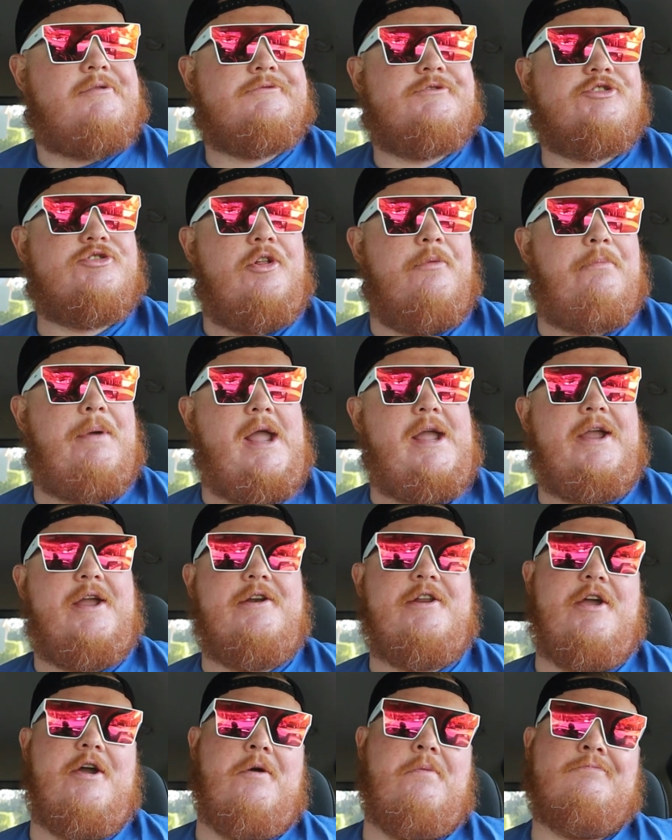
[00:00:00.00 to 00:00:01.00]
So the bacon
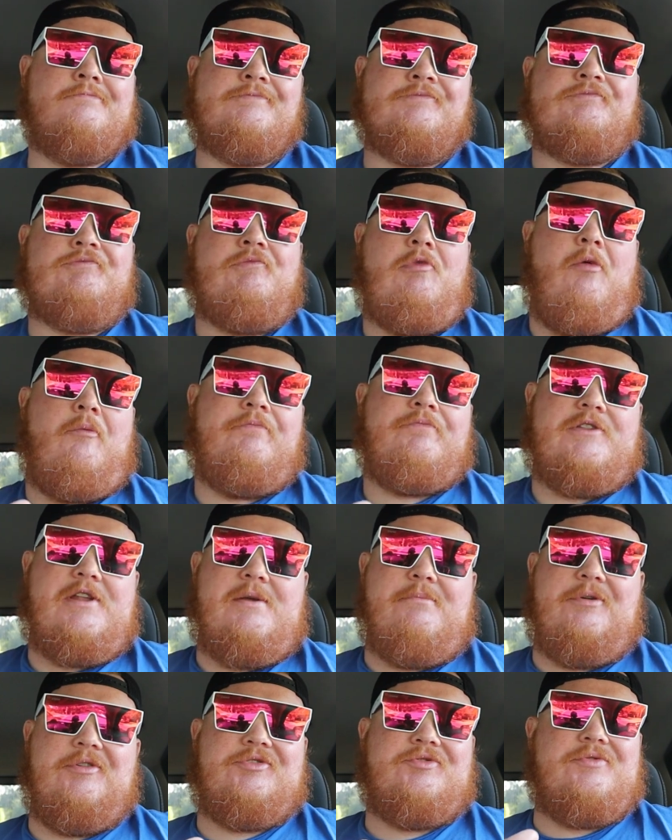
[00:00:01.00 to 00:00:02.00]
here,
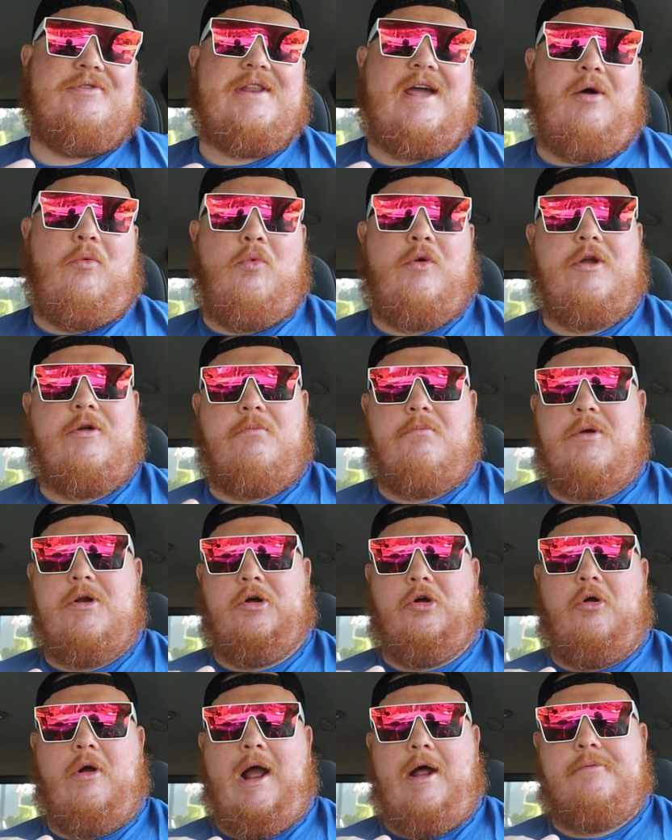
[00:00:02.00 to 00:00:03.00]
in between that weird
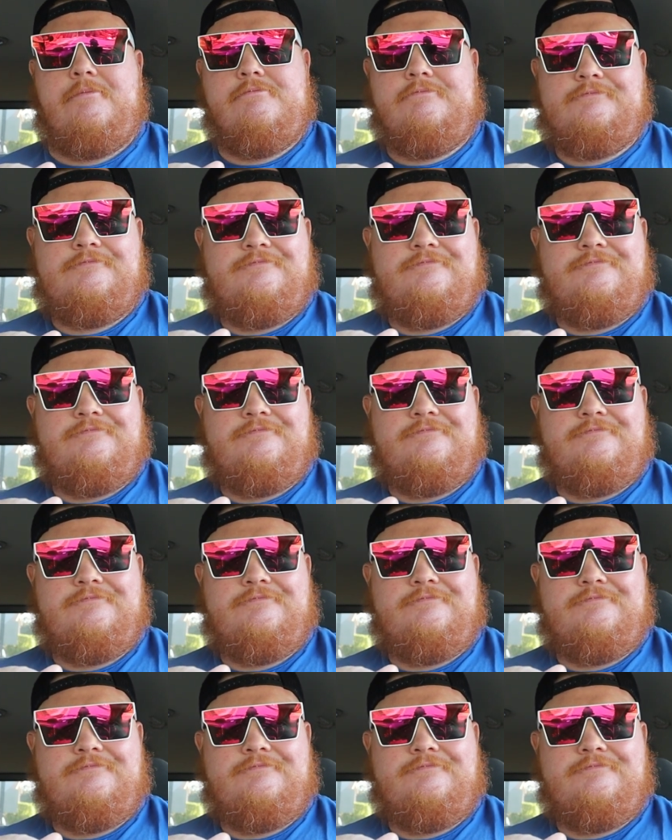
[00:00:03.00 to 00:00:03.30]
middle ground.